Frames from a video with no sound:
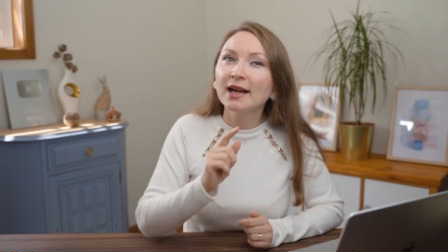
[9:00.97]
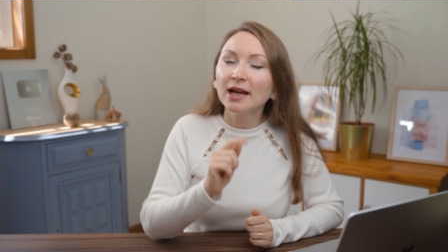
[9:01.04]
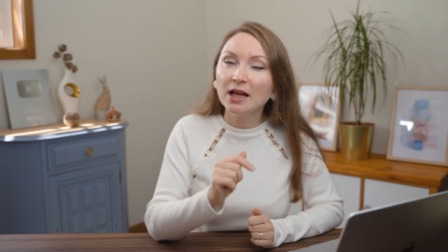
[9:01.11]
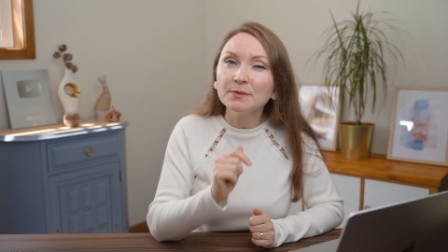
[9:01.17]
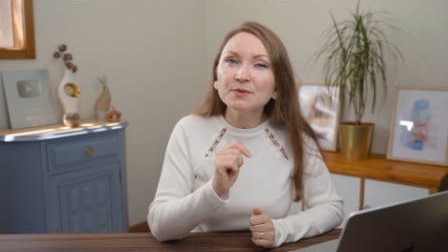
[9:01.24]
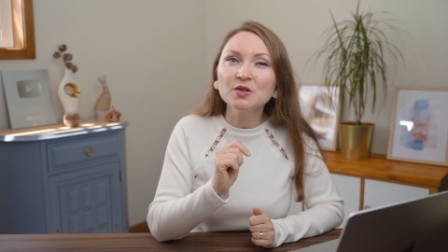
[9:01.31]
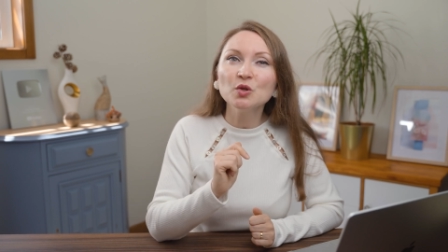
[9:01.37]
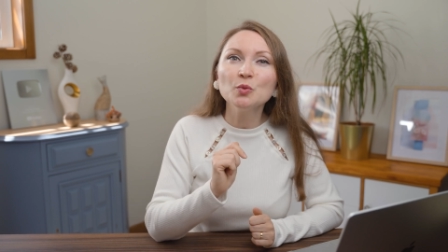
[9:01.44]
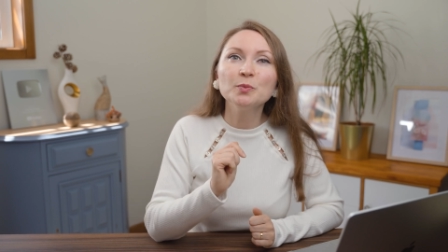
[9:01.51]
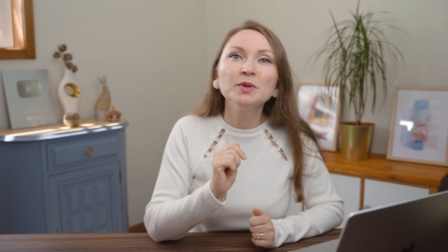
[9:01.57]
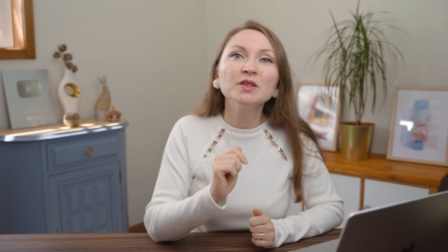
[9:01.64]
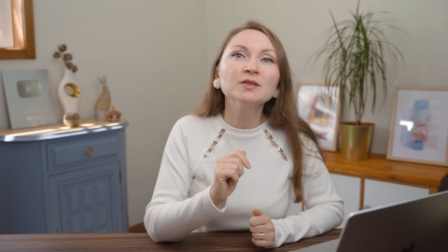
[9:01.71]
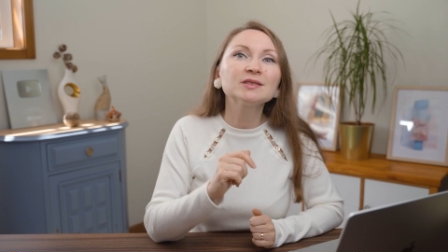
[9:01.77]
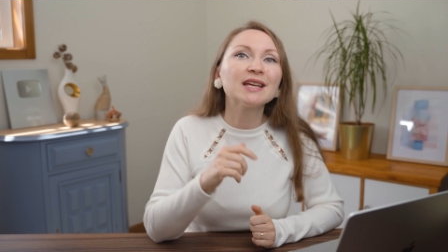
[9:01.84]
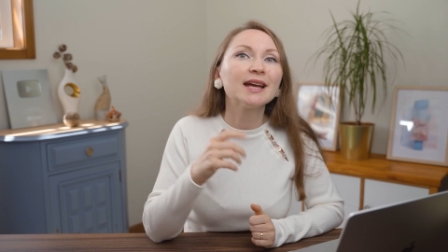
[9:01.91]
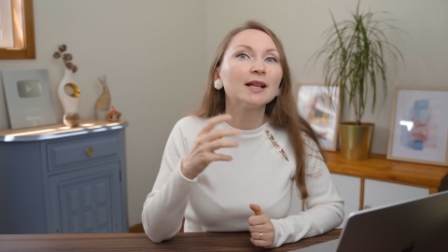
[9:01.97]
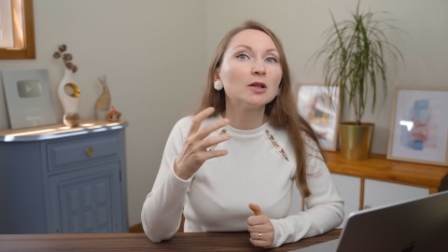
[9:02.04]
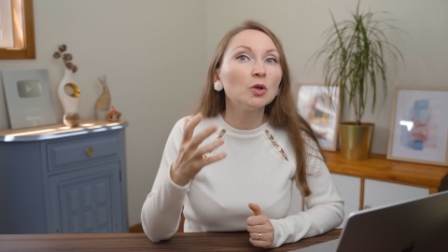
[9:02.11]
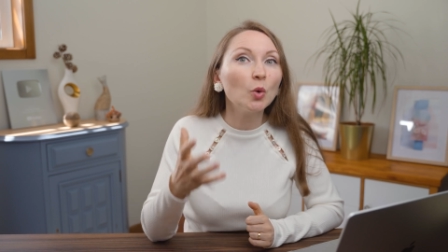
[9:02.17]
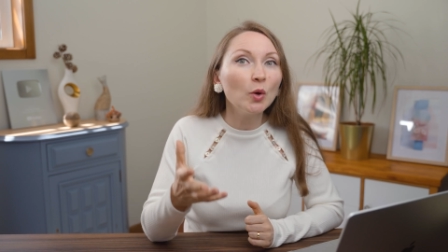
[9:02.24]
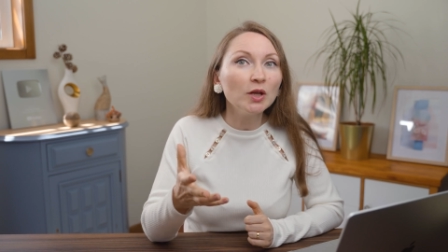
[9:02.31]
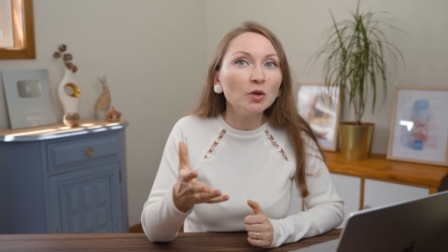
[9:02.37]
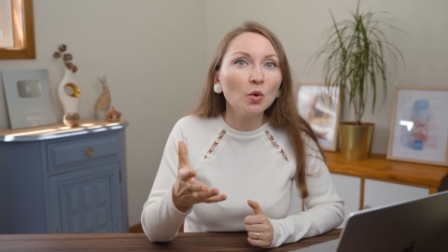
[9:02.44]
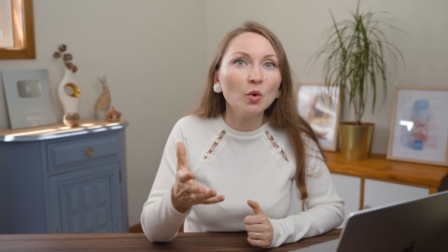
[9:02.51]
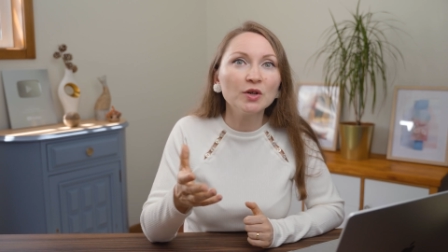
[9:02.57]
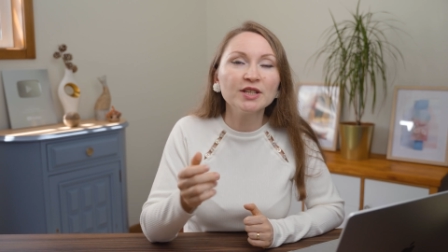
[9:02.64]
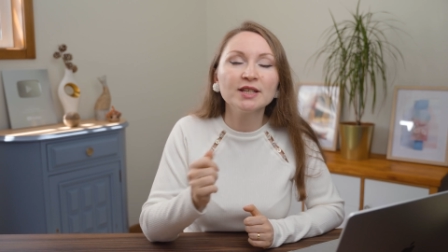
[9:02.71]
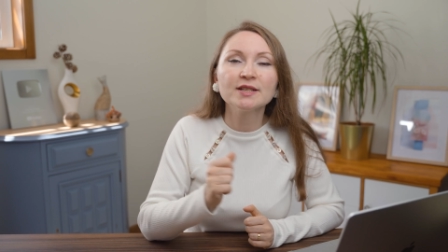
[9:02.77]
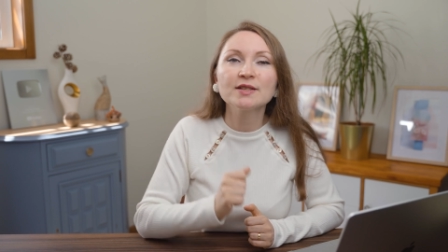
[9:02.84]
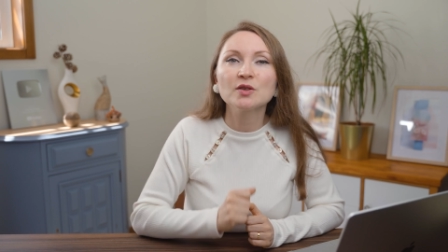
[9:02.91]
helps you build a loyal
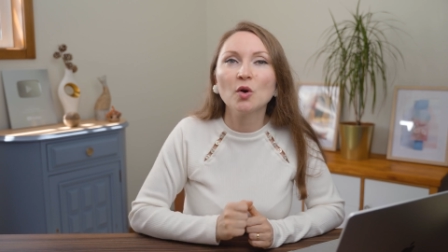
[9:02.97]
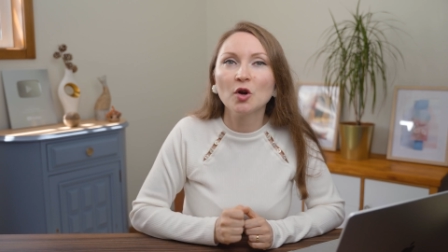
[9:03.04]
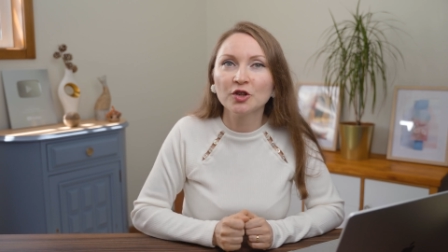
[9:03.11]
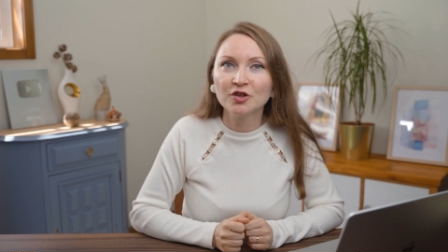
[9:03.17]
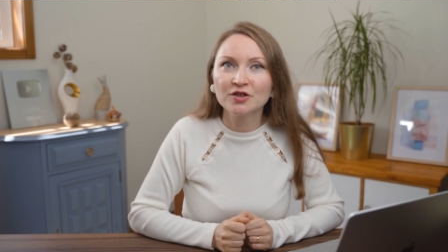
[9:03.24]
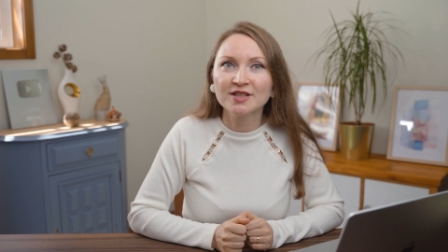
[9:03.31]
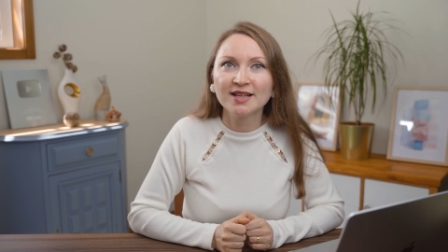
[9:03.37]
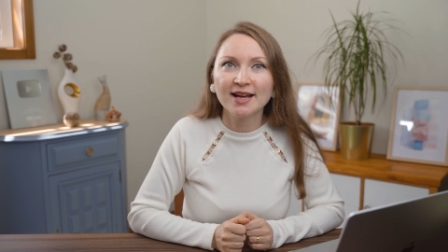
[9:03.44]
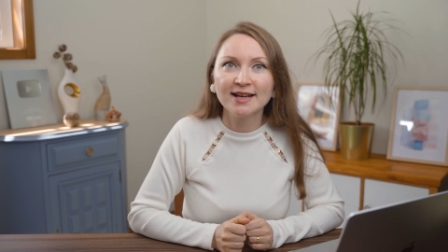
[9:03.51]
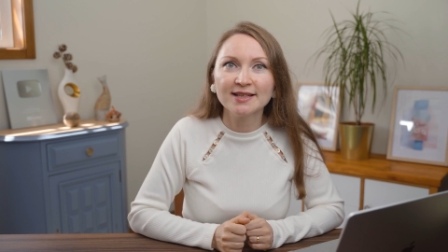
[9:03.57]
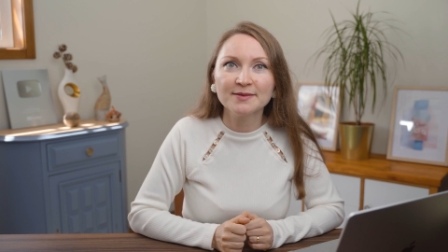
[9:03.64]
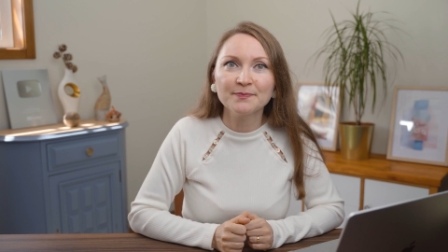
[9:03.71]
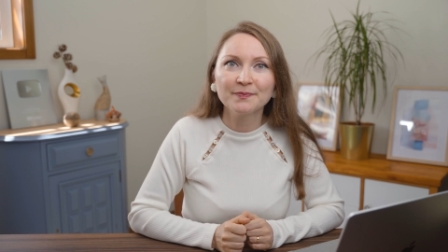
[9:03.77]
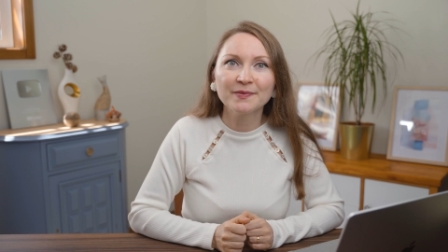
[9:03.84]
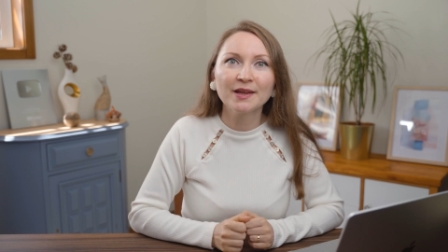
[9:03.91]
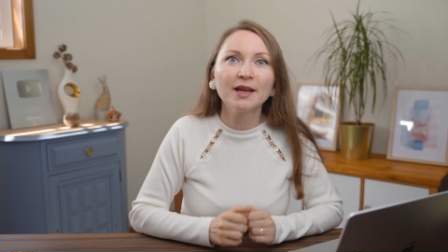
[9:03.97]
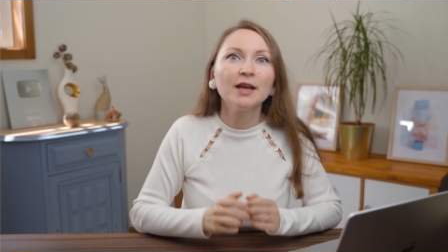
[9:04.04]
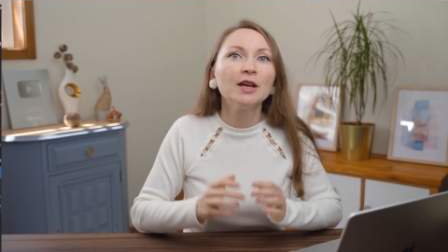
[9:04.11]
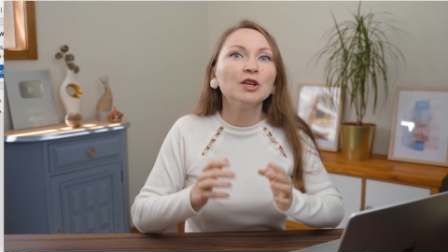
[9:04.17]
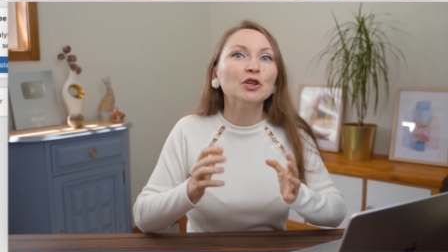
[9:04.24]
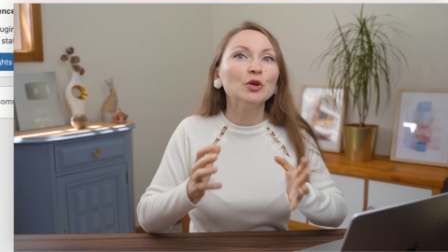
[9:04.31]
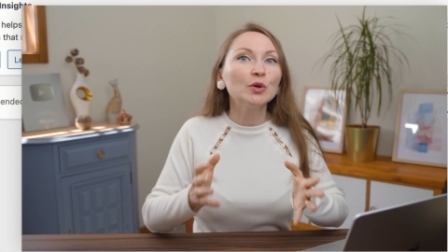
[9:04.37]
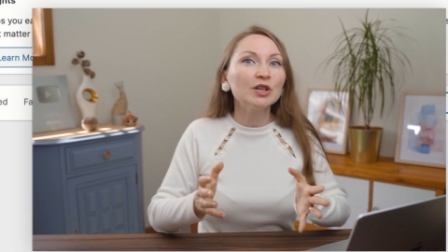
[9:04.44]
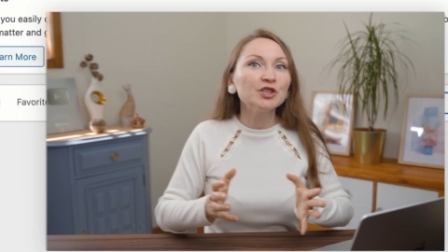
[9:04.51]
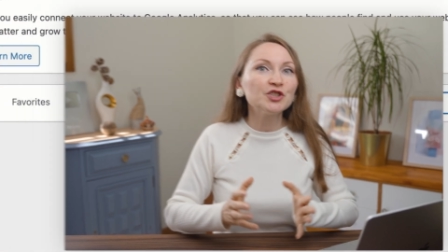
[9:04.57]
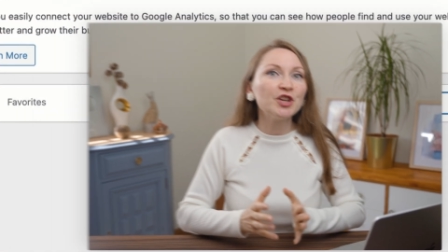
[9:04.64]
audience on your site. You can